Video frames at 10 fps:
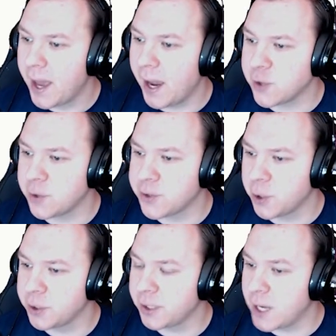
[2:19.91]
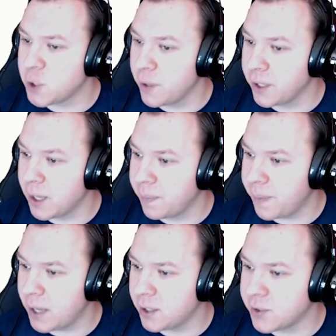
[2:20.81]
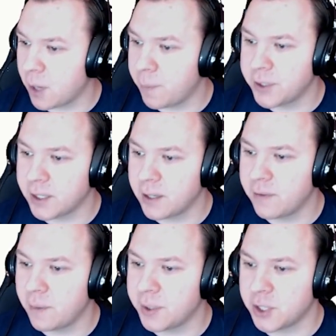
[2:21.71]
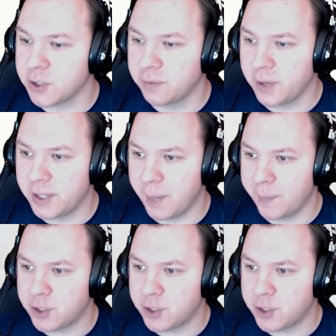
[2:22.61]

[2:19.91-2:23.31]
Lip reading: As a result, land-dwelling companions are protected from potential flood damage.